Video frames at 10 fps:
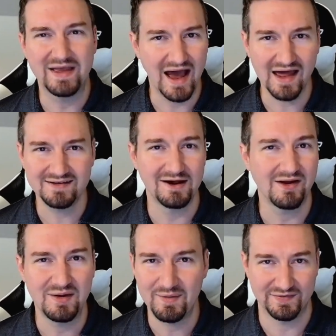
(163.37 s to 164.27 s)
gotta
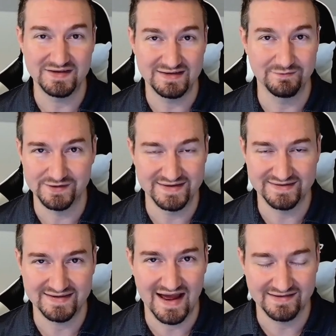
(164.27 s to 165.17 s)
talk about the
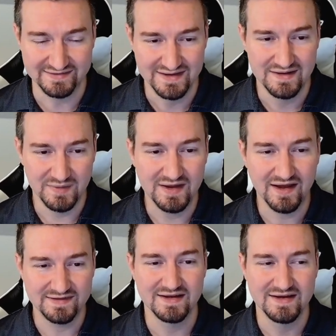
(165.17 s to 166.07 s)
dividends, guys,
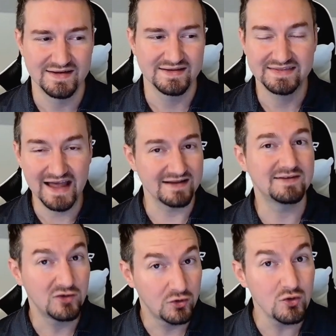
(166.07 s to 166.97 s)
because that's
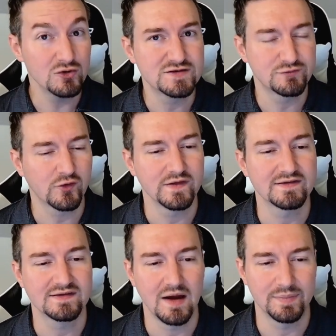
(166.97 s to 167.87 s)
huge for
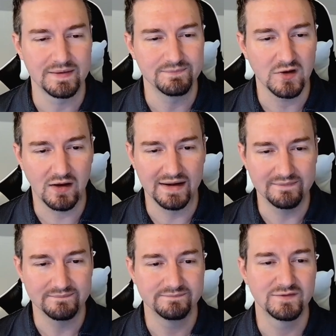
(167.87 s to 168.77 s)
this company. All
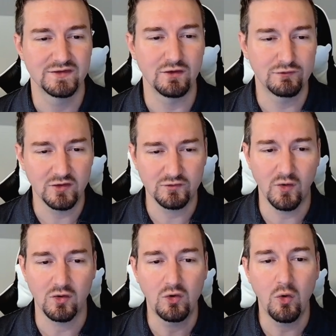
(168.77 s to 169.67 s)
right, so first of
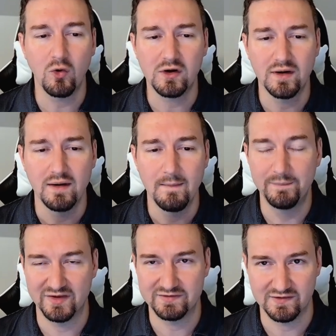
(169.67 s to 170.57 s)
all, core
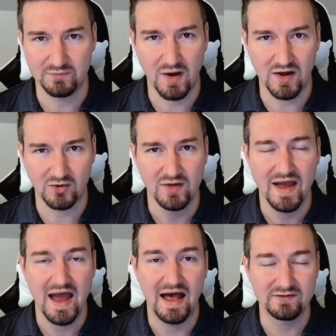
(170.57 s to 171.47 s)
business model
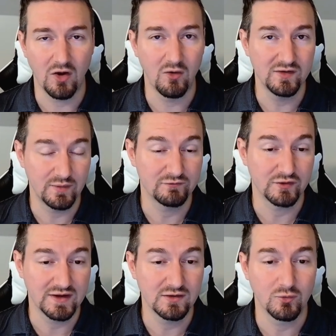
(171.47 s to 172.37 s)
has always been
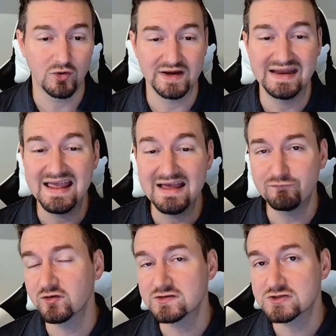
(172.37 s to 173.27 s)
for Kinder Morgan
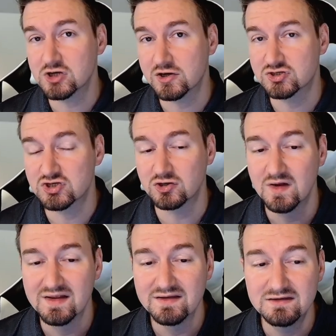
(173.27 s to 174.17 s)

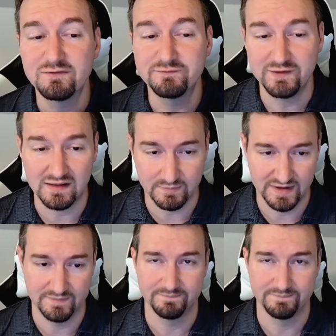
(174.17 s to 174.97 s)
infrastructure development.